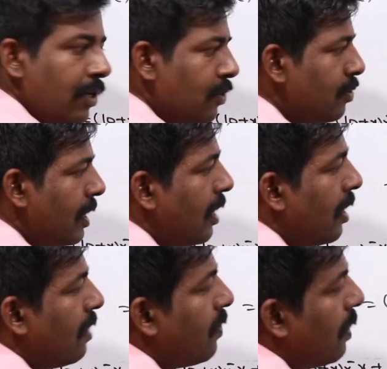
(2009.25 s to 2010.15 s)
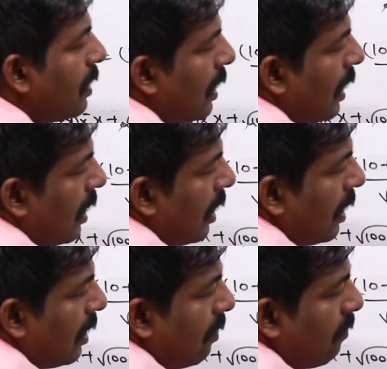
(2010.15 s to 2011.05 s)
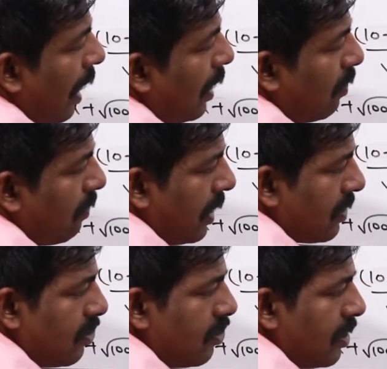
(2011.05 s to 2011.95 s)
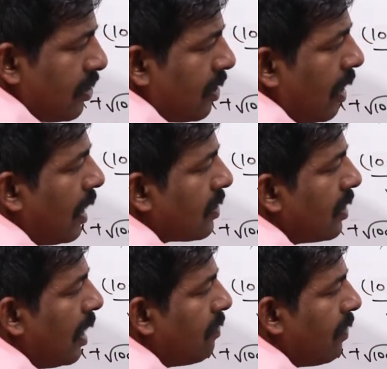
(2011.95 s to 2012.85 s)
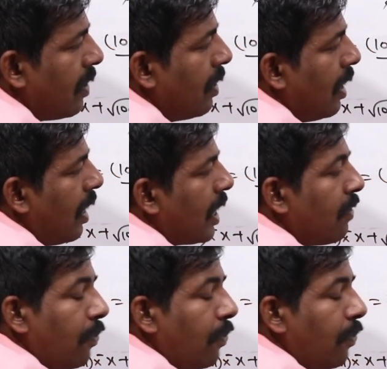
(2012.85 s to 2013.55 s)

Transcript: So generally we will take any value of x just less than 5, like a